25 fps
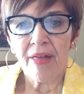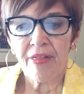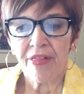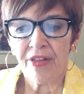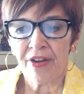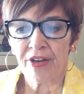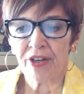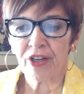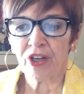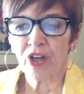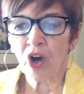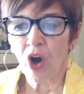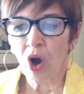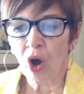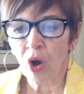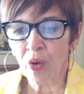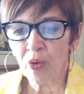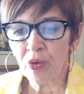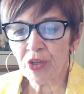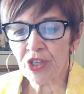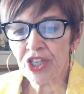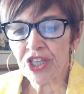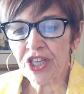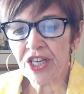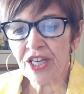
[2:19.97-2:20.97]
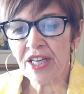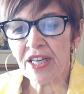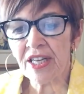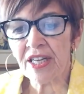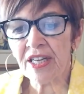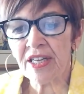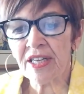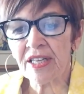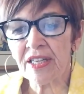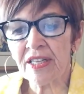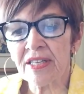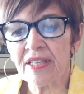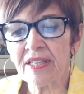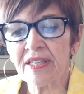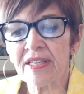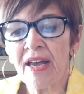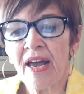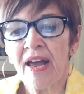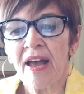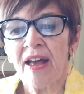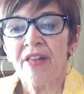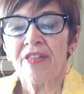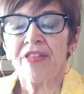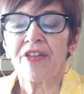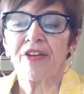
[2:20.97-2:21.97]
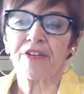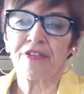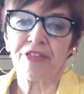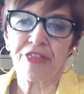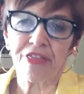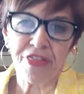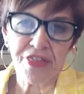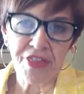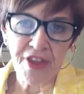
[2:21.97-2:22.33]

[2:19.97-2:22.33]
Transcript: their coaches, their